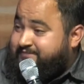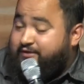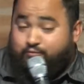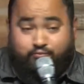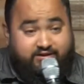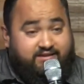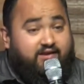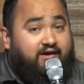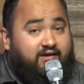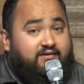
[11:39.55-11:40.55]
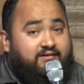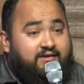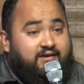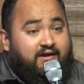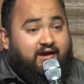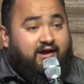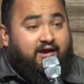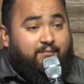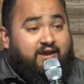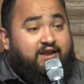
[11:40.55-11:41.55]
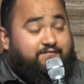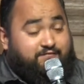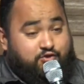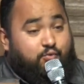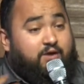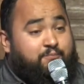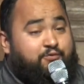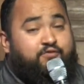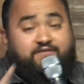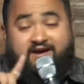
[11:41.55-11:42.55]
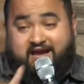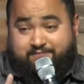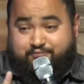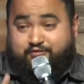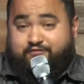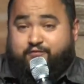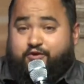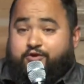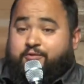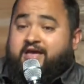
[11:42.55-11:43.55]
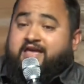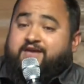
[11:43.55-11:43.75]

They really are. And if you want proof, I have proof for you.